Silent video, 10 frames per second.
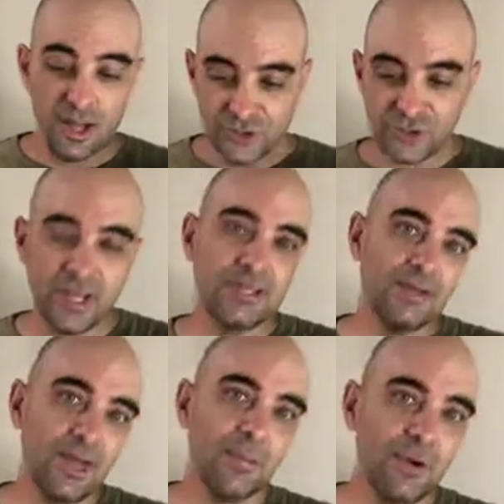I'll try and
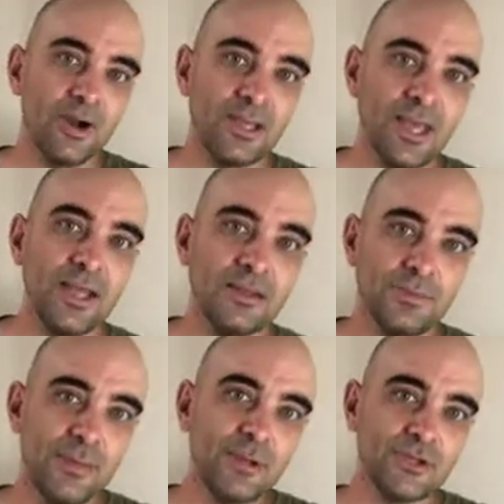do that part again,
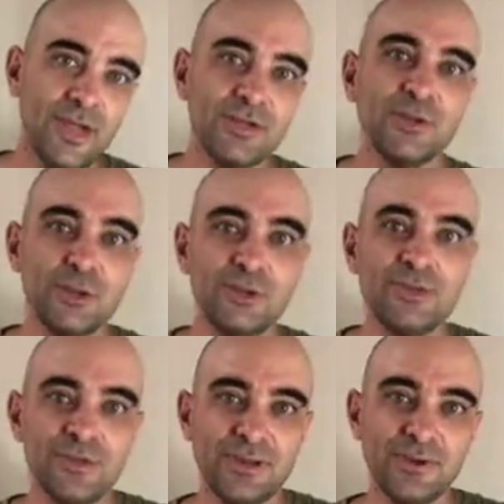and maybe I'll try and do a
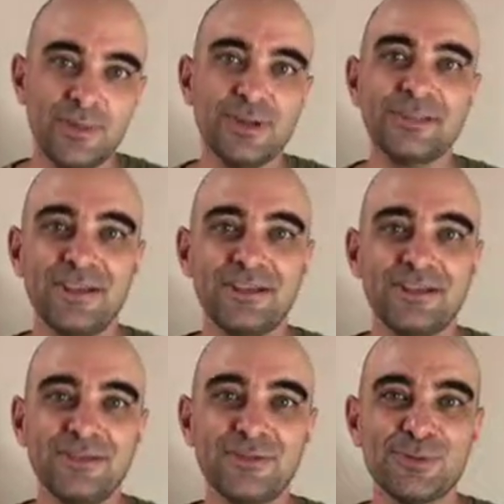YouTube video about telling
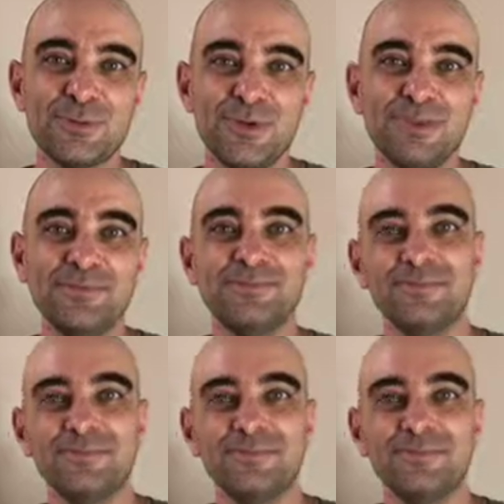the difference between them.